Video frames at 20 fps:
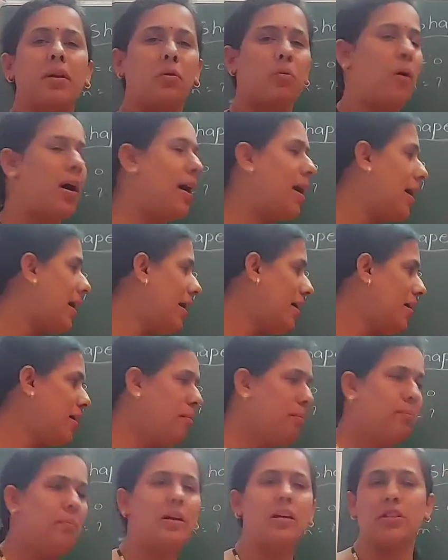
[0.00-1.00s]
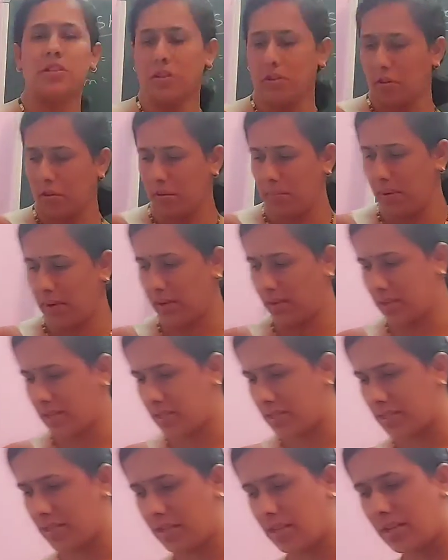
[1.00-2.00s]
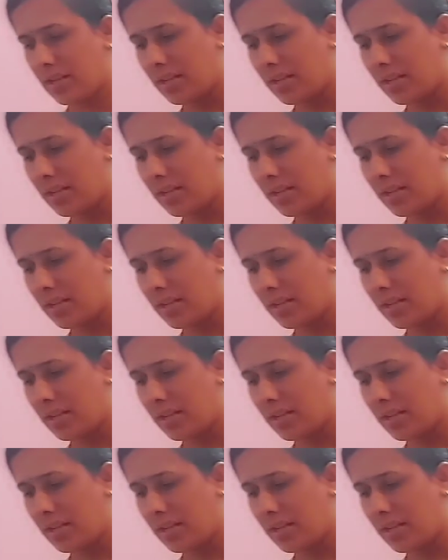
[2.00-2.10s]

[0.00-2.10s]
py and pz orbitals.